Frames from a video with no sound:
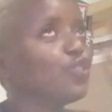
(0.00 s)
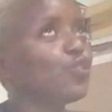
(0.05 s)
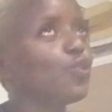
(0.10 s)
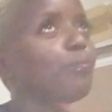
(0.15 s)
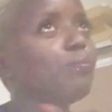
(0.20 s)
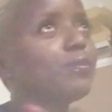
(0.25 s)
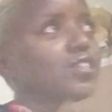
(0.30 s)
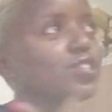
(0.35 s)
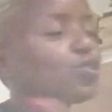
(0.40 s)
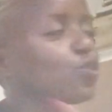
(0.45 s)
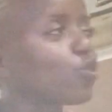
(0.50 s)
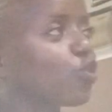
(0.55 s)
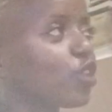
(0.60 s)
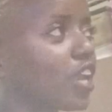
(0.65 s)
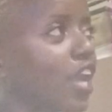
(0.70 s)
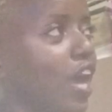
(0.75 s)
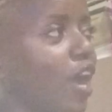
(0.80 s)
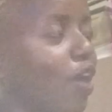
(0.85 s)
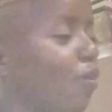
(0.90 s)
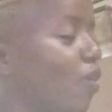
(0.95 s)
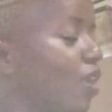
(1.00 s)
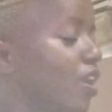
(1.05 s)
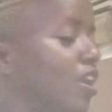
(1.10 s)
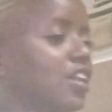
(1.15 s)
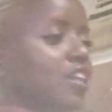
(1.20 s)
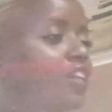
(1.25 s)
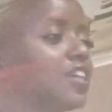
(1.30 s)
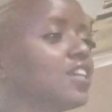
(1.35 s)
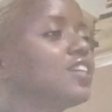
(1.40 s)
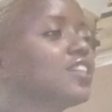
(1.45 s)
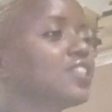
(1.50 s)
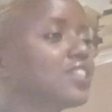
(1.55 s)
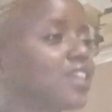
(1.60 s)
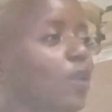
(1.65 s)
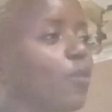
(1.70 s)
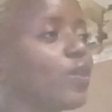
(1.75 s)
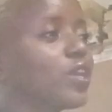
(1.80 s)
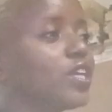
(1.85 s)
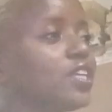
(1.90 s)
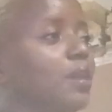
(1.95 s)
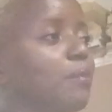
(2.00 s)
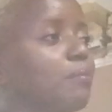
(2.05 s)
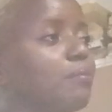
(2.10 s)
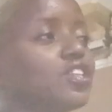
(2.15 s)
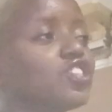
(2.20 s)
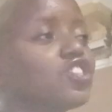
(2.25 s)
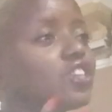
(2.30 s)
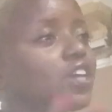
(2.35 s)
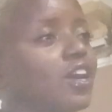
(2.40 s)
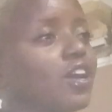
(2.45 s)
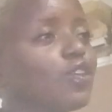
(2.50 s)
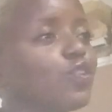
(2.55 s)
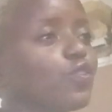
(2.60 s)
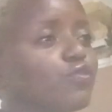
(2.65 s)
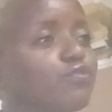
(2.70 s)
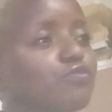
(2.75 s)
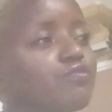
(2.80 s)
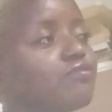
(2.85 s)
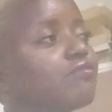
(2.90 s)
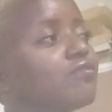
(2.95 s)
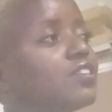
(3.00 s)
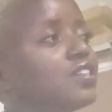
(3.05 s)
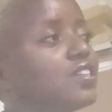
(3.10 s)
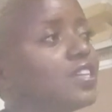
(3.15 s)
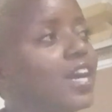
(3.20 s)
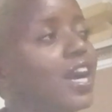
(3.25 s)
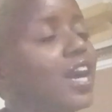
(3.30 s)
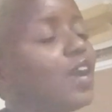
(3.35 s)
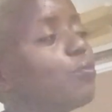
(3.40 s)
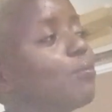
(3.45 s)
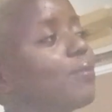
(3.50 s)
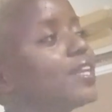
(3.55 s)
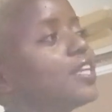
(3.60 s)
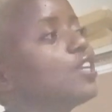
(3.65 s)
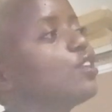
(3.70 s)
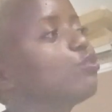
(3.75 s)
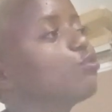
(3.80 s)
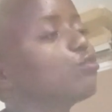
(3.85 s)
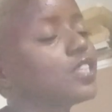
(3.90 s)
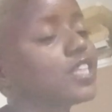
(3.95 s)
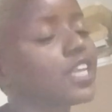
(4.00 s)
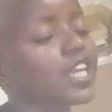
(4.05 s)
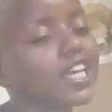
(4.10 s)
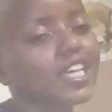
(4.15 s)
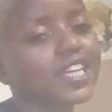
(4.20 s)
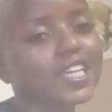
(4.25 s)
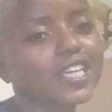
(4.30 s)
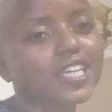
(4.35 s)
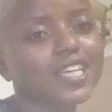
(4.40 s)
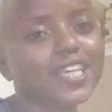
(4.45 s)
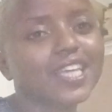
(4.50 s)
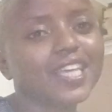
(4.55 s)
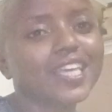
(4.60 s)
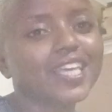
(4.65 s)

You know, based on our kawaida measure of how money looks like.